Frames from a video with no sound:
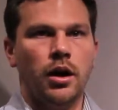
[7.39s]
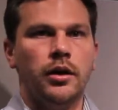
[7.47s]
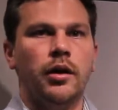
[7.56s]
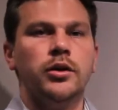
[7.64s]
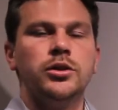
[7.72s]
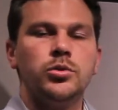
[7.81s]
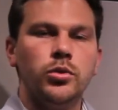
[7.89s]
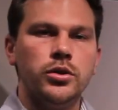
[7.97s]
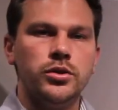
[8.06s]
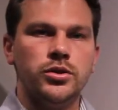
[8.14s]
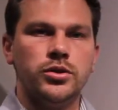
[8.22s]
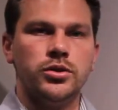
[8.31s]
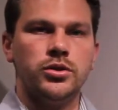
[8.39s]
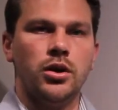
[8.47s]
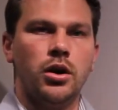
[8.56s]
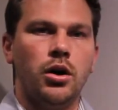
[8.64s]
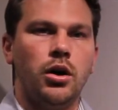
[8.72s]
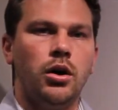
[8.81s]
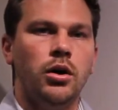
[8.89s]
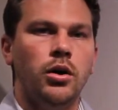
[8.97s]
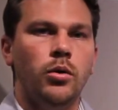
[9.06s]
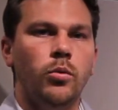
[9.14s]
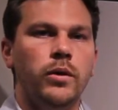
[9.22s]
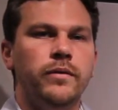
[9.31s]
Now I just want to start
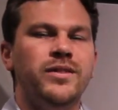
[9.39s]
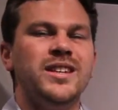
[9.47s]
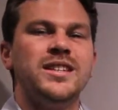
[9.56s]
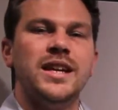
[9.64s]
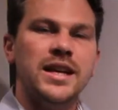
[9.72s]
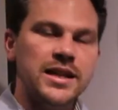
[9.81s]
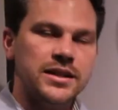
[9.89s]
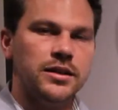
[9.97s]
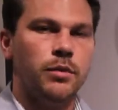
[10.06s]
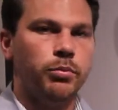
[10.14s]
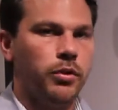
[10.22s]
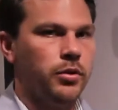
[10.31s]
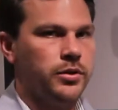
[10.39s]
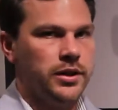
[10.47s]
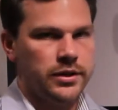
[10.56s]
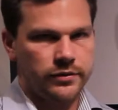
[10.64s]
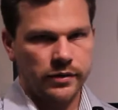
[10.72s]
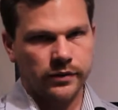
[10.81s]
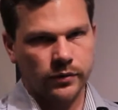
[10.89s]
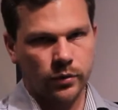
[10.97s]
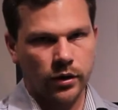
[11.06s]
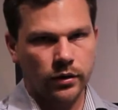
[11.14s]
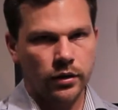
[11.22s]
with, this isn't a process for everyone.